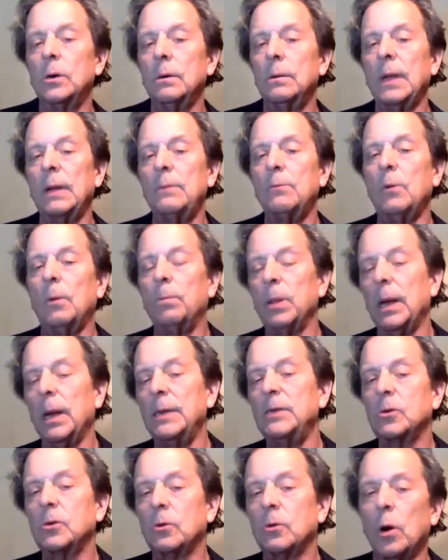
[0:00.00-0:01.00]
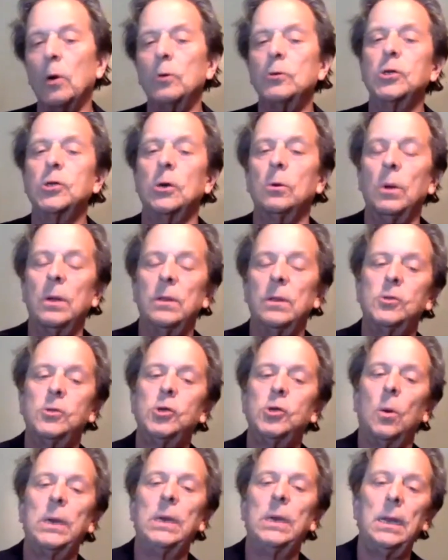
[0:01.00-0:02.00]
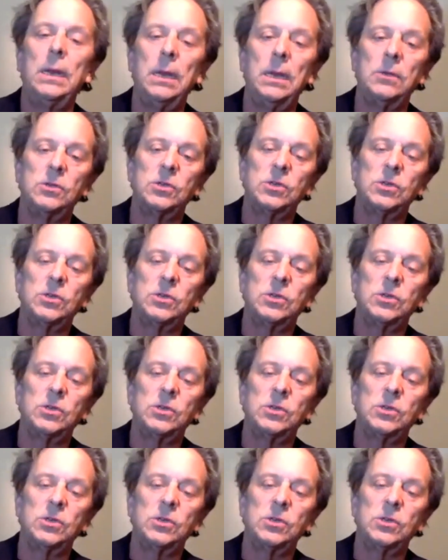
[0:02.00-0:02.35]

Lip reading: They replaced Crozier with Joe Edis.